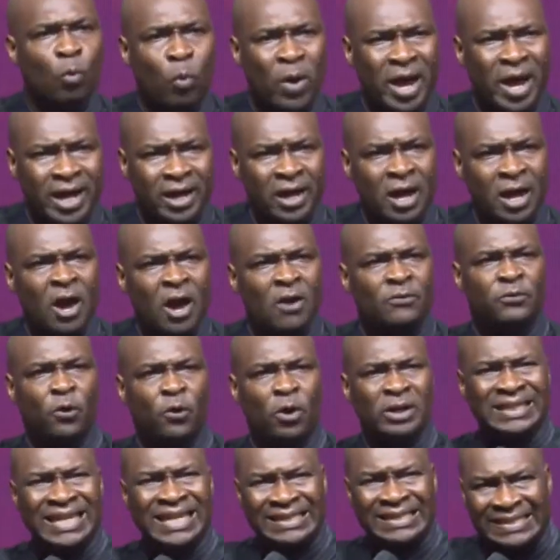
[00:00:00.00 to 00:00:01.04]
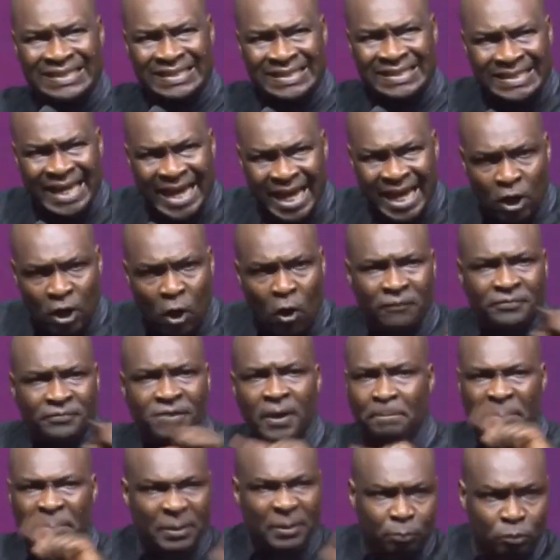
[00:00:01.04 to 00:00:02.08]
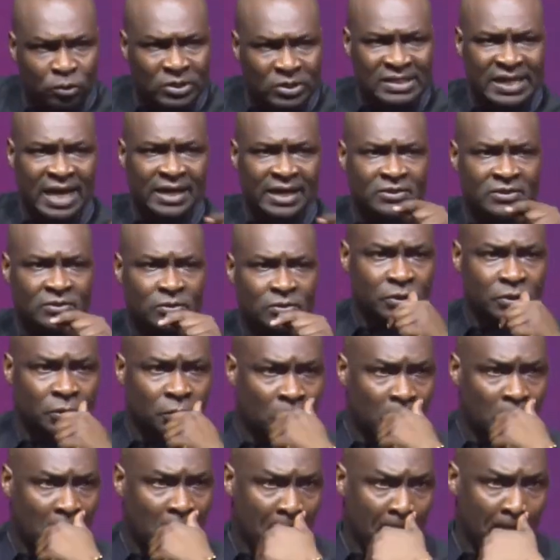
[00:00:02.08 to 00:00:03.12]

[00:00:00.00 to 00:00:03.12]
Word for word: way for the sake of the people sent you.